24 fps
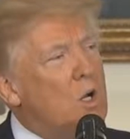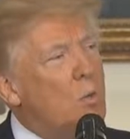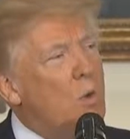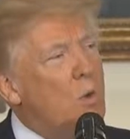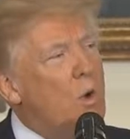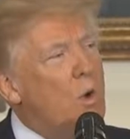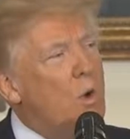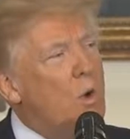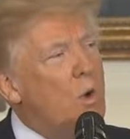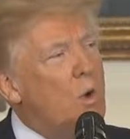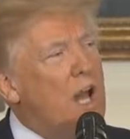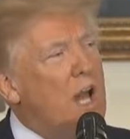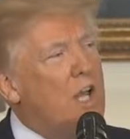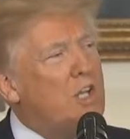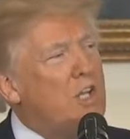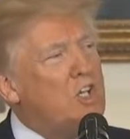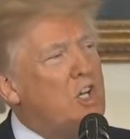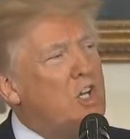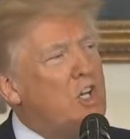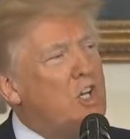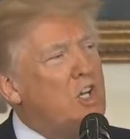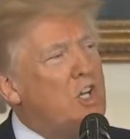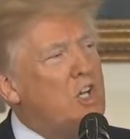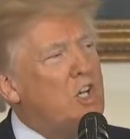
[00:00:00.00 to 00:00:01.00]
where, as
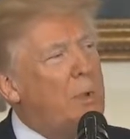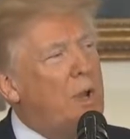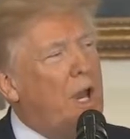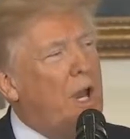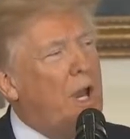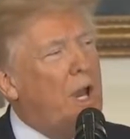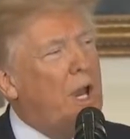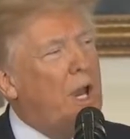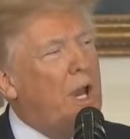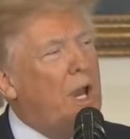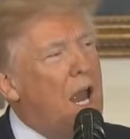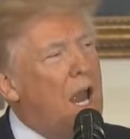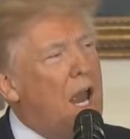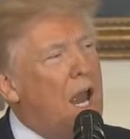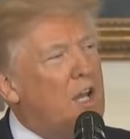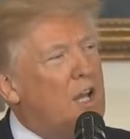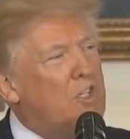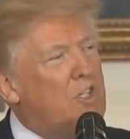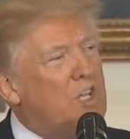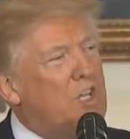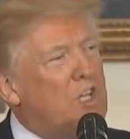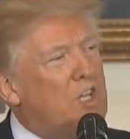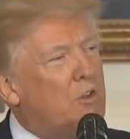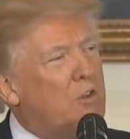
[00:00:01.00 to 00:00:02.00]
in Japan and
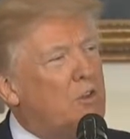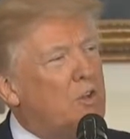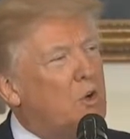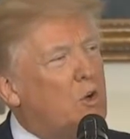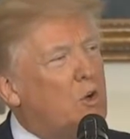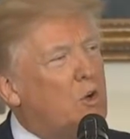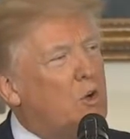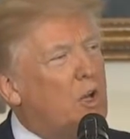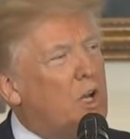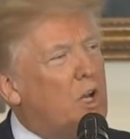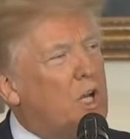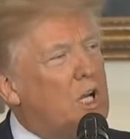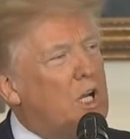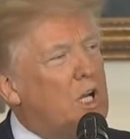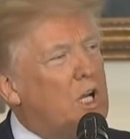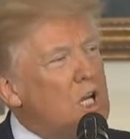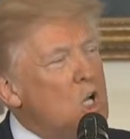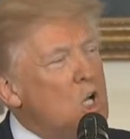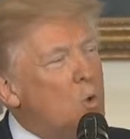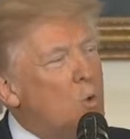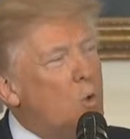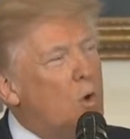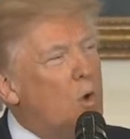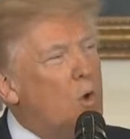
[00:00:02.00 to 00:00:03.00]
South Korea,
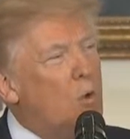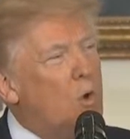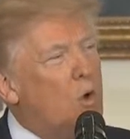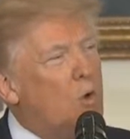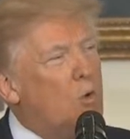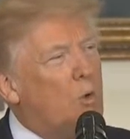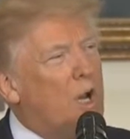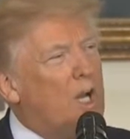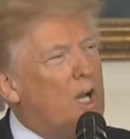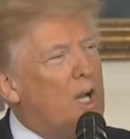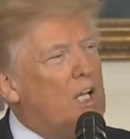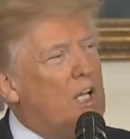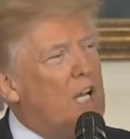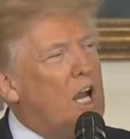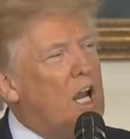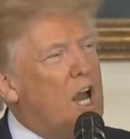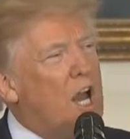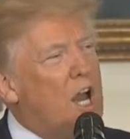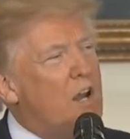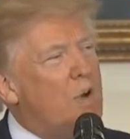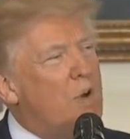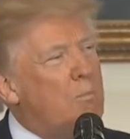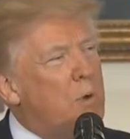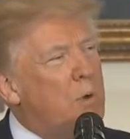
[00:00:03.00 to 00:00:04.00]
we were greatly
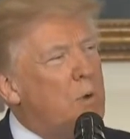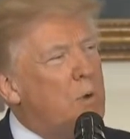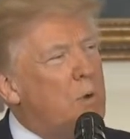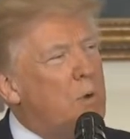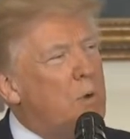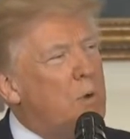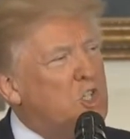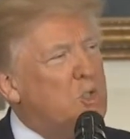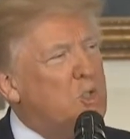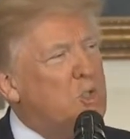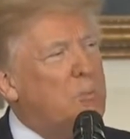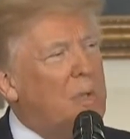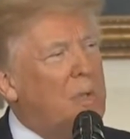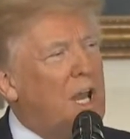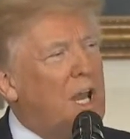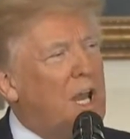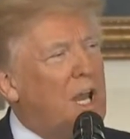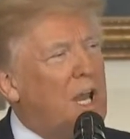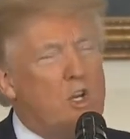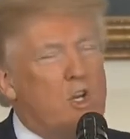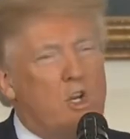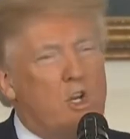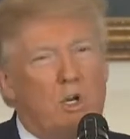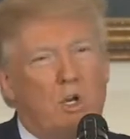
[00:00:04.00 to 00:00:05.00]
honored by the
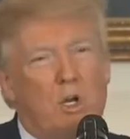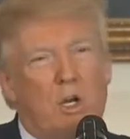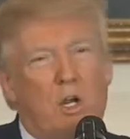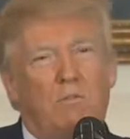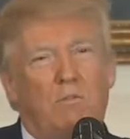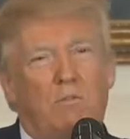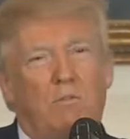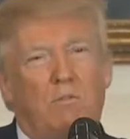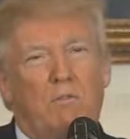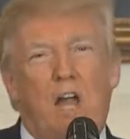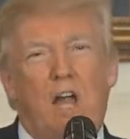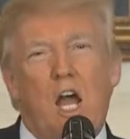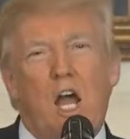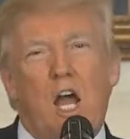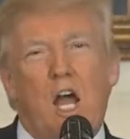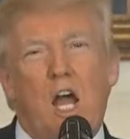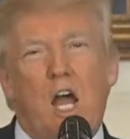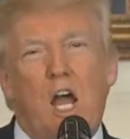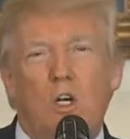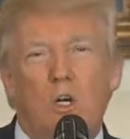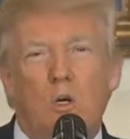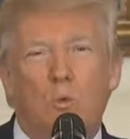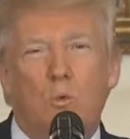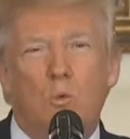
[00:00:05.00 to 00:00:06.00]
splendor of
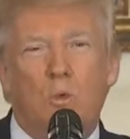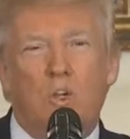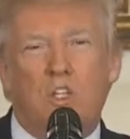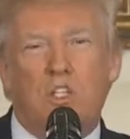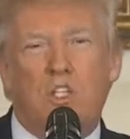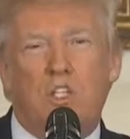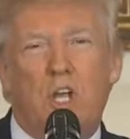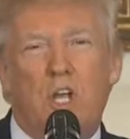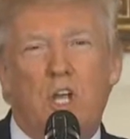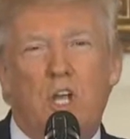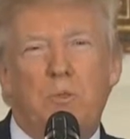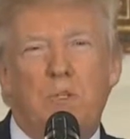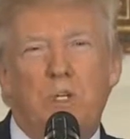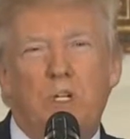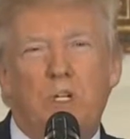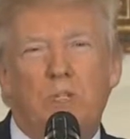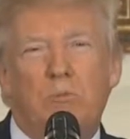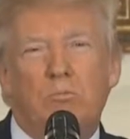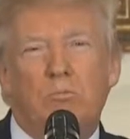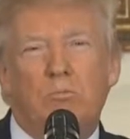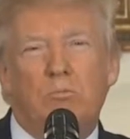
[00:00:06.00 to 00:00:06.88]
our reception.